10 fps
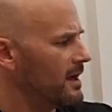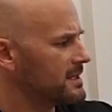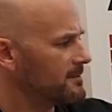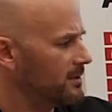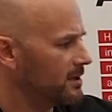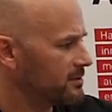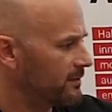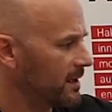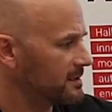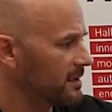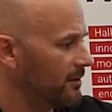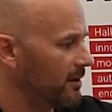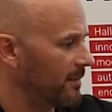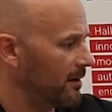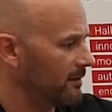Some additional things to
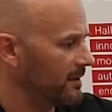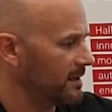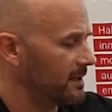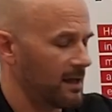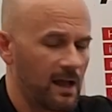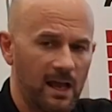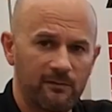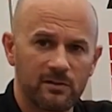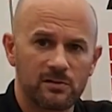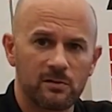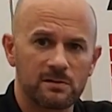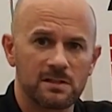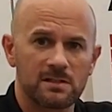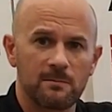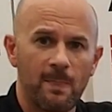note about the HIVE control
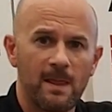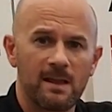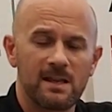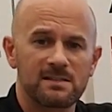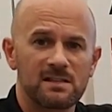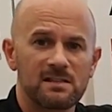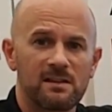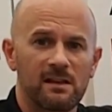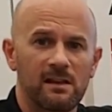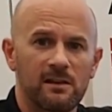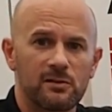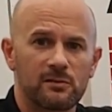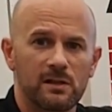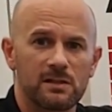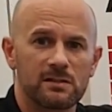system is this is the
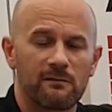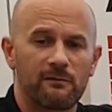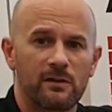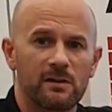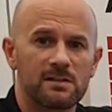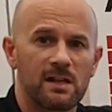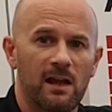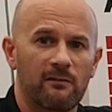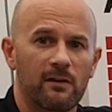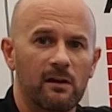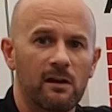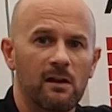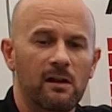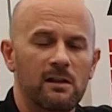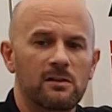industry's first ever
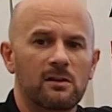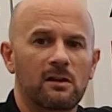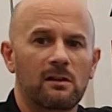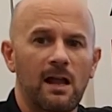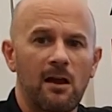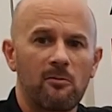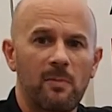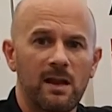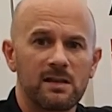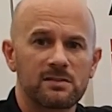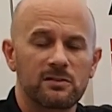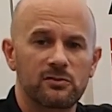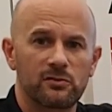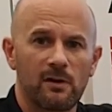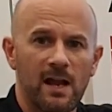cloud-based
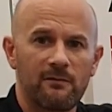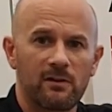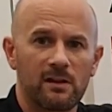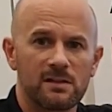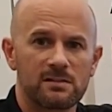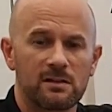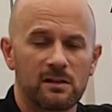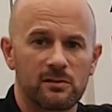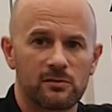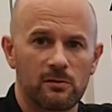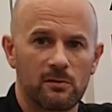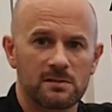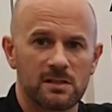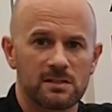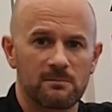driverless control
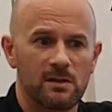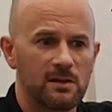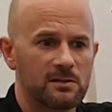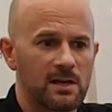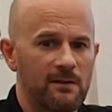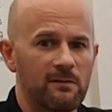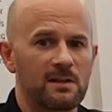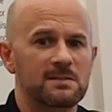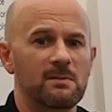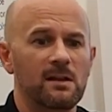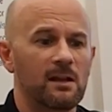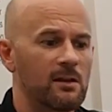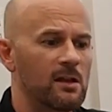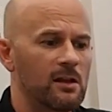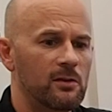system. Driverless
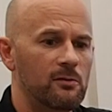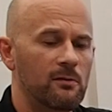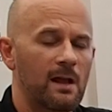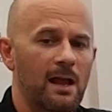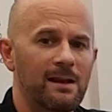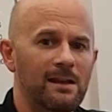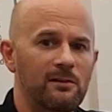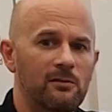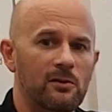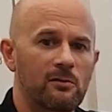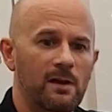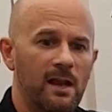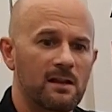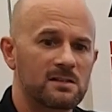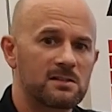meaning you do not need to
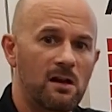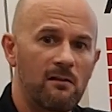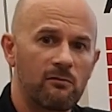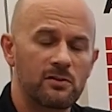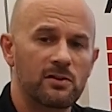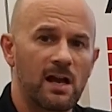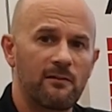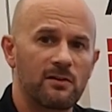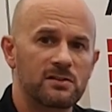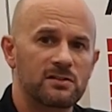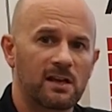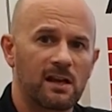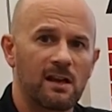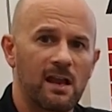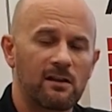create software drivers to
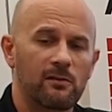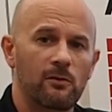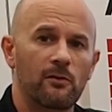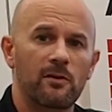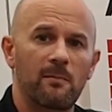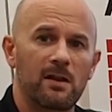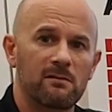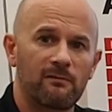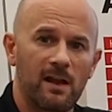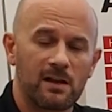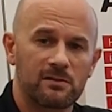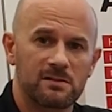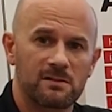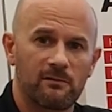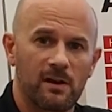connect to other
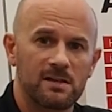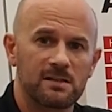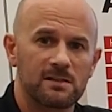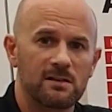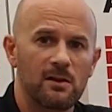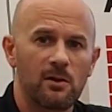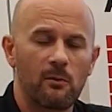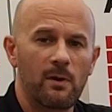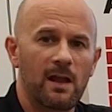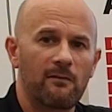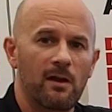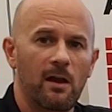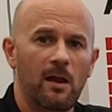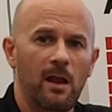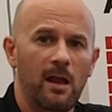manufacturers' devices. We have
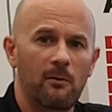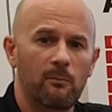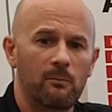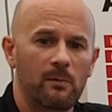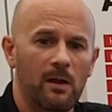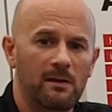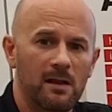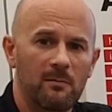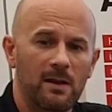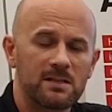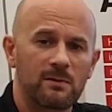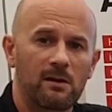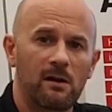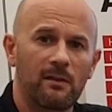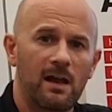a database we
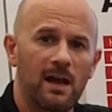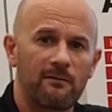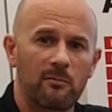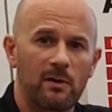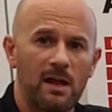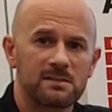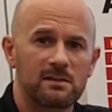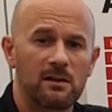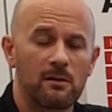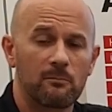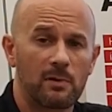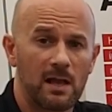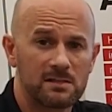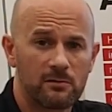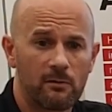call the HIVE
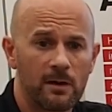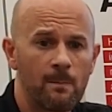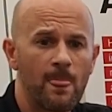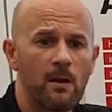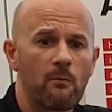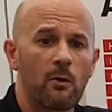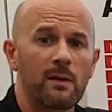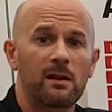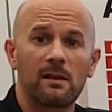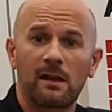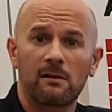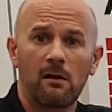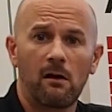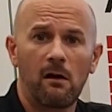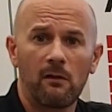Repository, where we collect
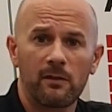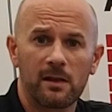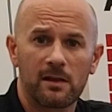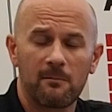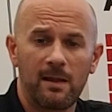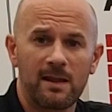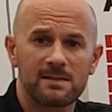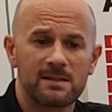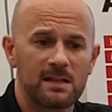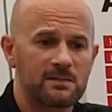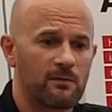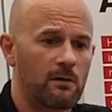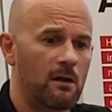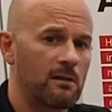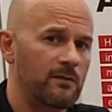all the command sets
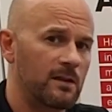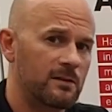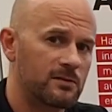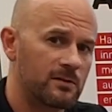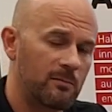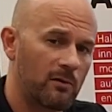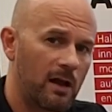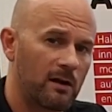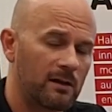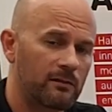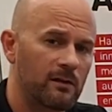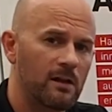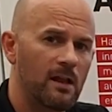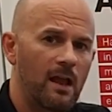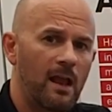for all of the industry products,
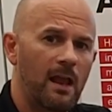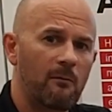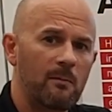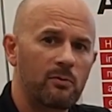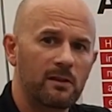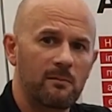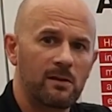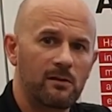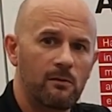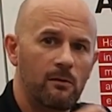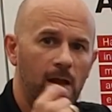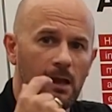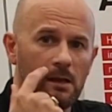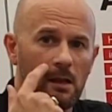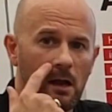and we put them into
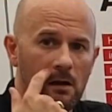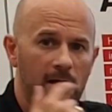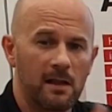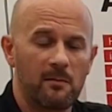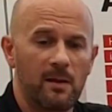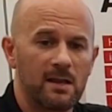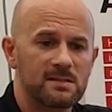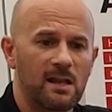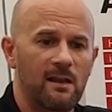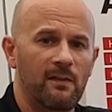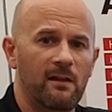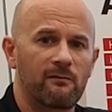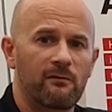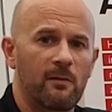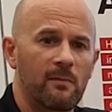our database, and
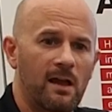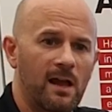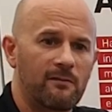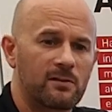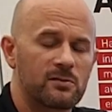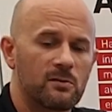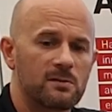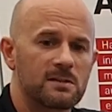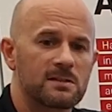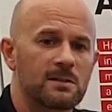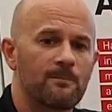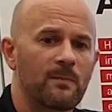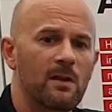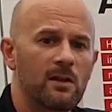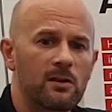then from the HIVE control
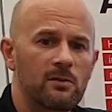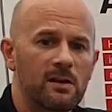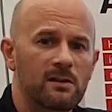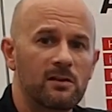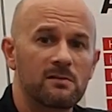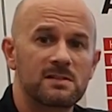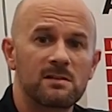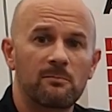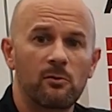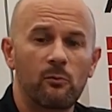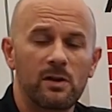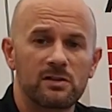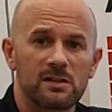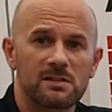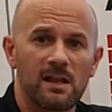system you get to use simple
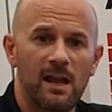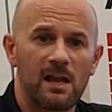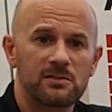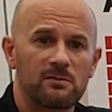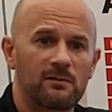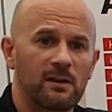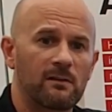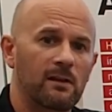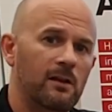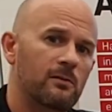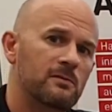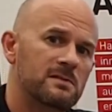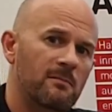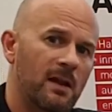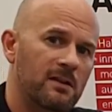widgets that ask you things like
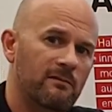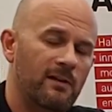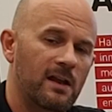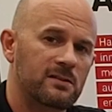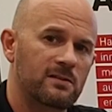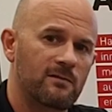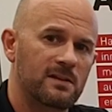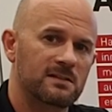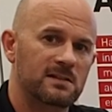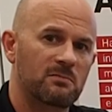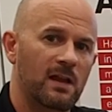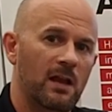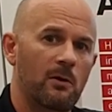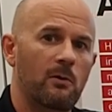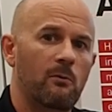who's the manufacturer of this
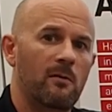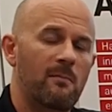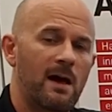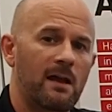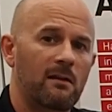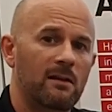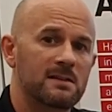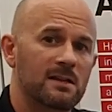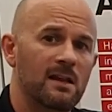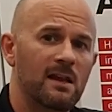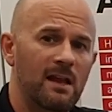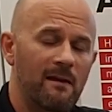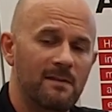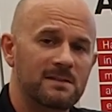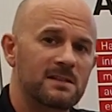display, what model is it,
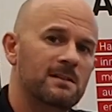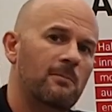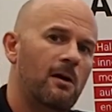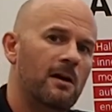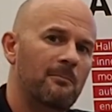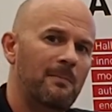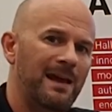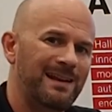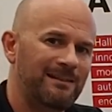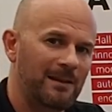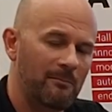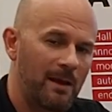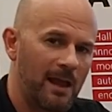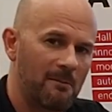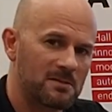and the system automatically
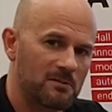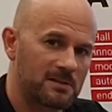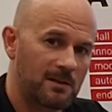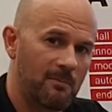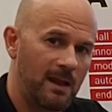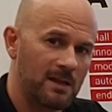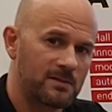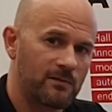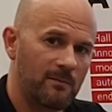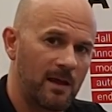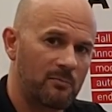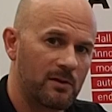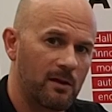maps those commands from that